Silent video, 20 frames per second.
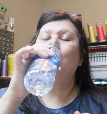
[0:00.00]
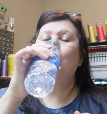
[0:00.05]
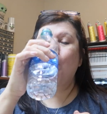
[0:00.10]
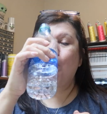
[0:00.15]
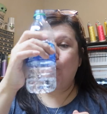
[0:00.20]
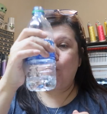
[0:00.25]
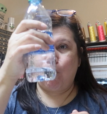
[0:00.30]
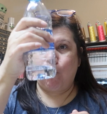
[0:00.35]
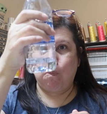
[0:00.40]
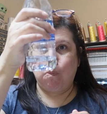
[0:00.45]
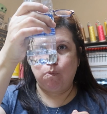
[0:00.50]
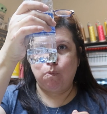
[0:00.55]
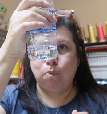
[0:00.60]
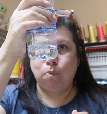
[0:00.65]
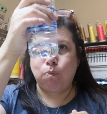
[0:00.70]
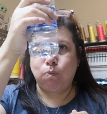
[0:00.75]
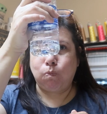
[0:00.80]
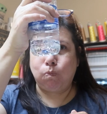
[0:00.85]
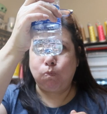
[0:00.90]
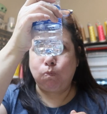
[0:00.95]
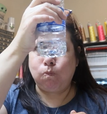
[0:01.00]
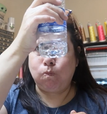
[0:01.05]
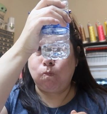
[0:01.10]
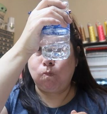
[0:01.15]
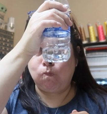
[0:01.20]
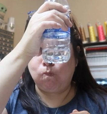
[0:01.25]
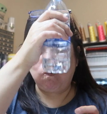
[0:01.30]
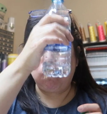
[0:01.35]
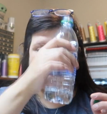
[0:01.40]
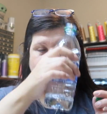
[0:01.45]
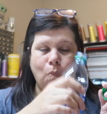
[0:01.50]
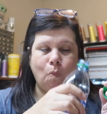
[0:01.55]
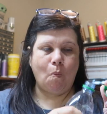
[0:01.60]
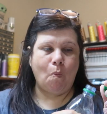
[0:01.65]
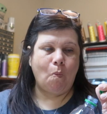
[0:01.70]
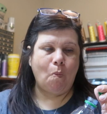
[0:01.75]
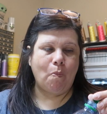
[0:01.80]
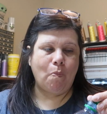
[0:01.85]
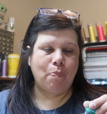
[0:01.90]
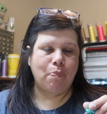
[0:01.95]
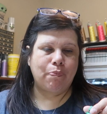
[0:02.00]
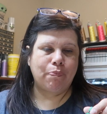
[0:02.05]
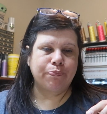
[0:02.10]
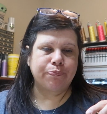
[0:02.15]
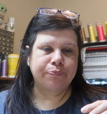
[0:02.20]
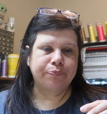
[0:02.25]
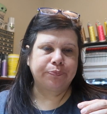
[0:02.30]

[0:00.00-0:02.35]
(no one is talking)